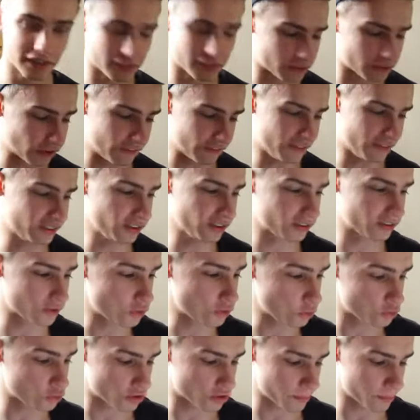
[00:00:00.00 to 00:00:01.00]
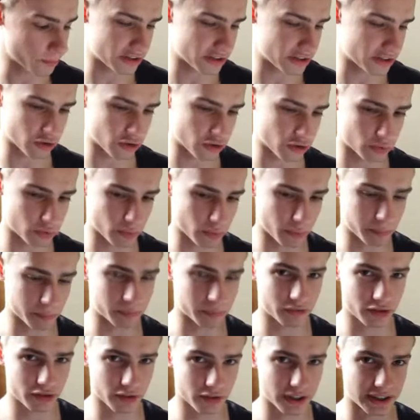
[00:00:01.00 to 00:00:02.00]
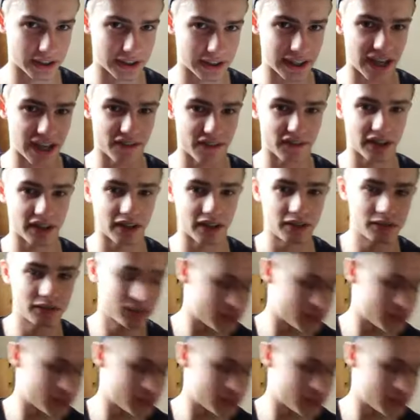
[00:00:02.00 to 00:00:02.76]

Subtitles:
So this is to me. So I'm trying to get that.